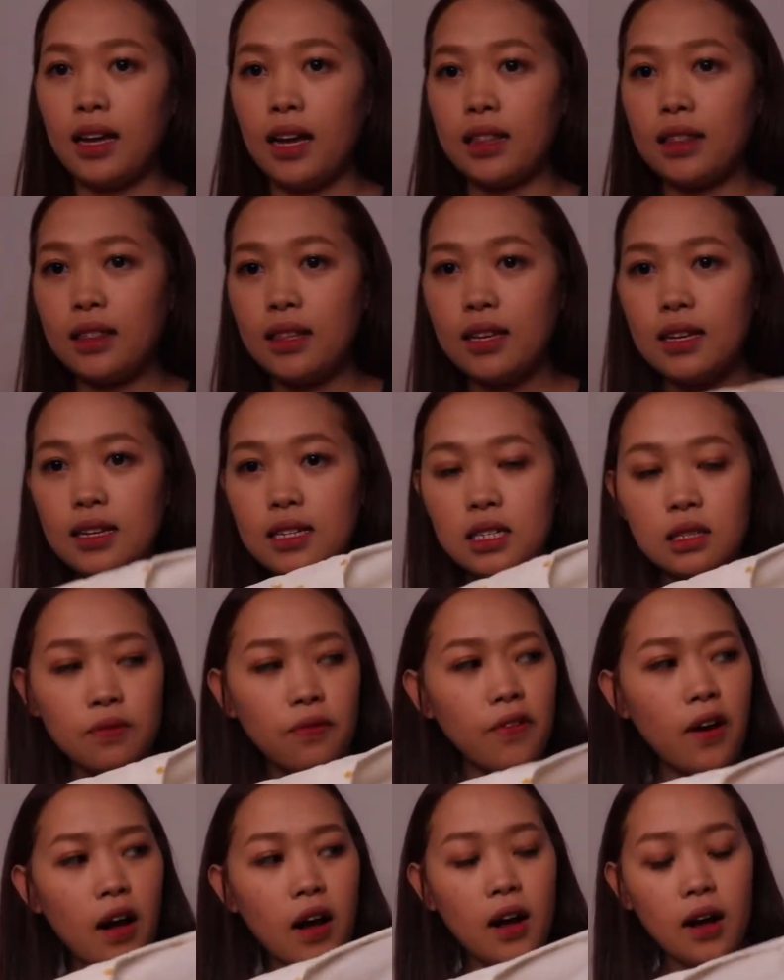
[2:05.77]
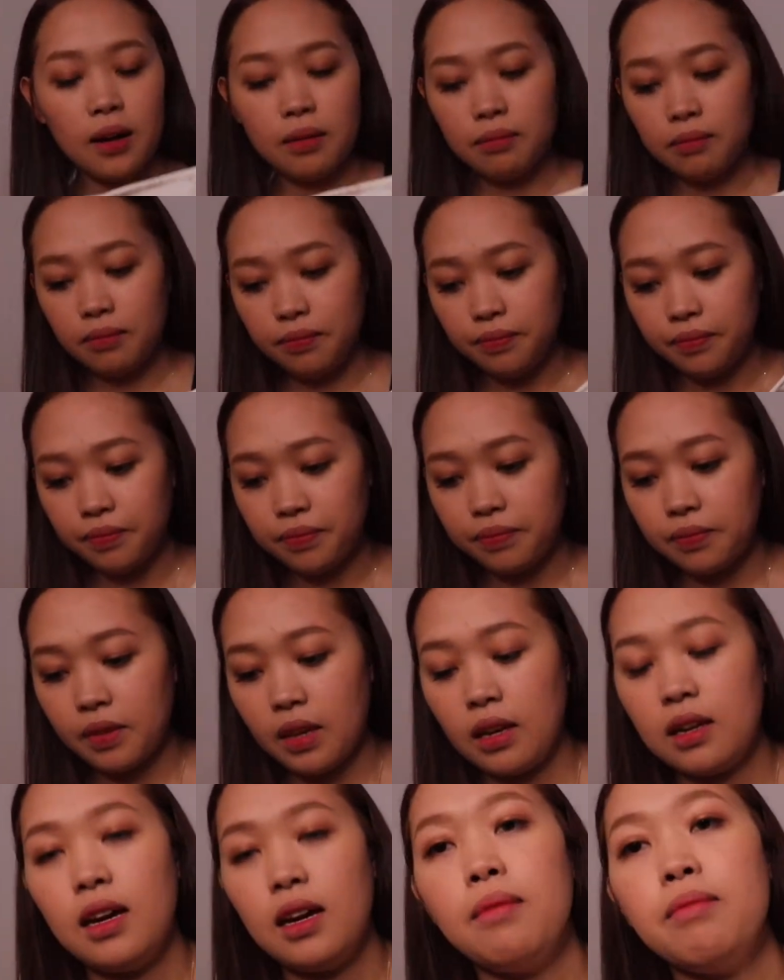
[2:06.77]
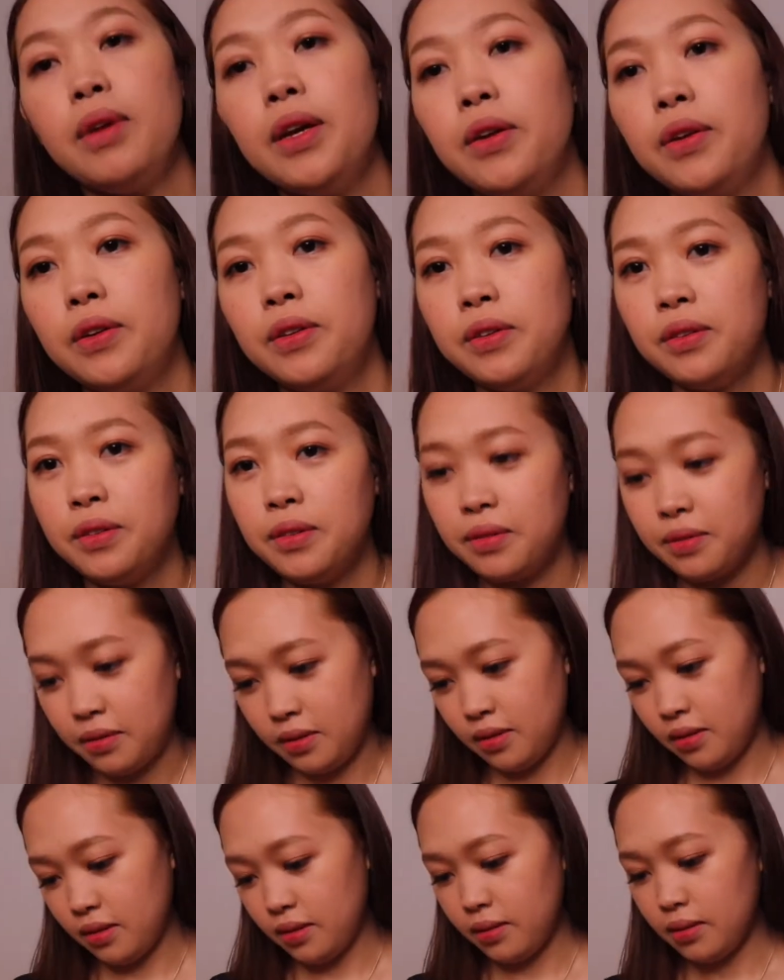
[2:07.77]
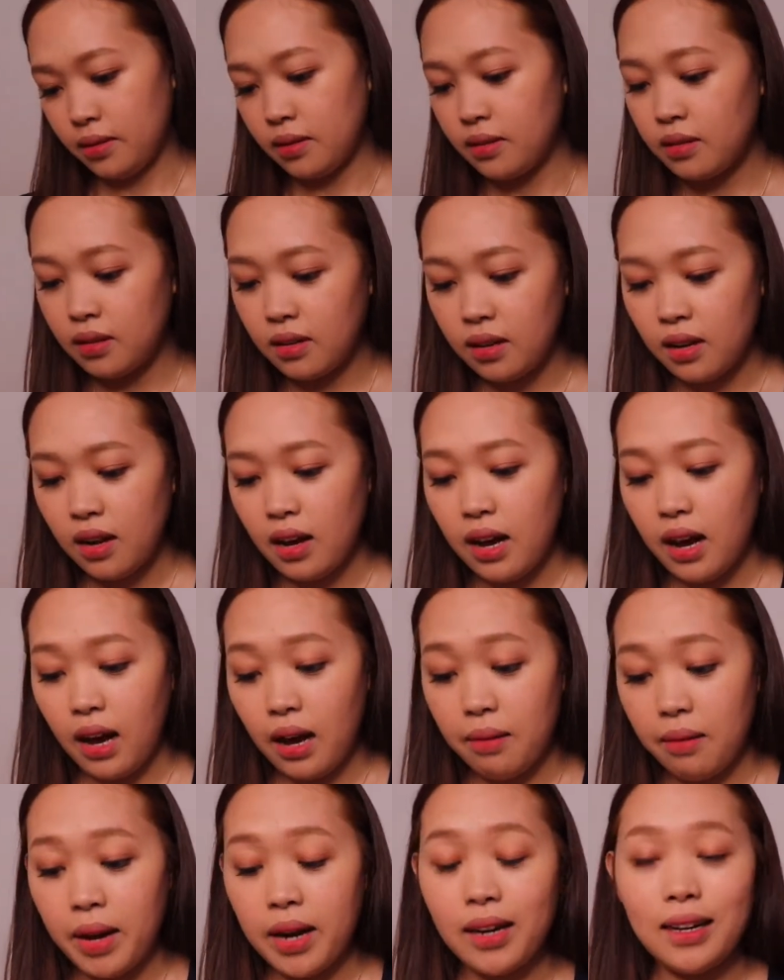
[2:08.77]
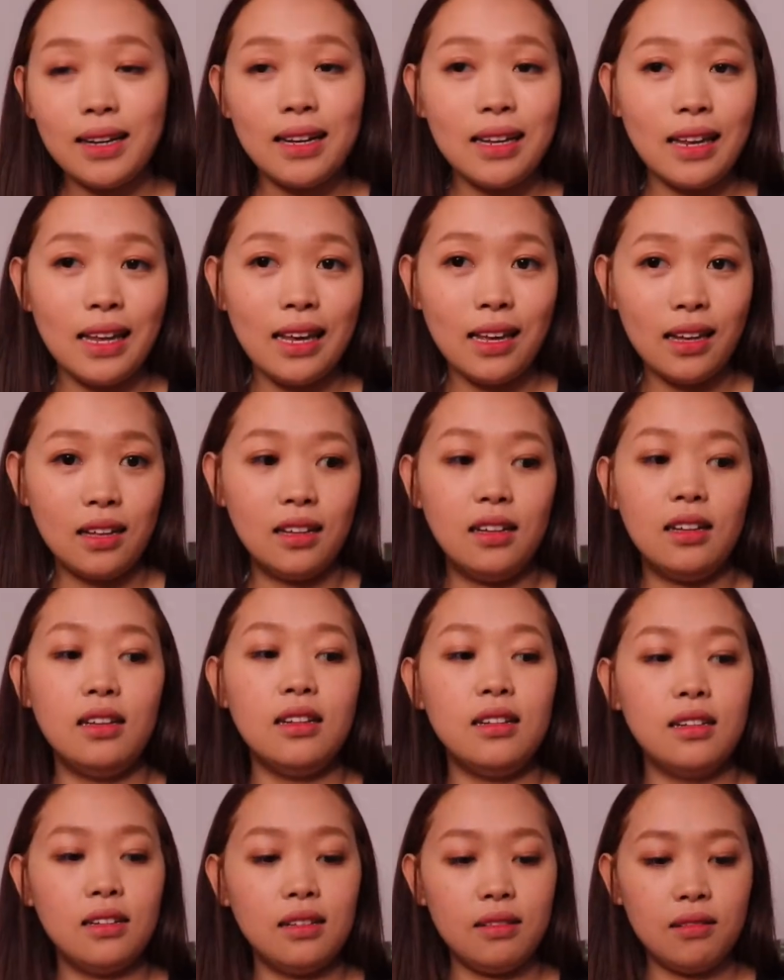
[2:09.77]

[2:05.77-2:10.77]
got this from... Ano ba yun? American Eagle.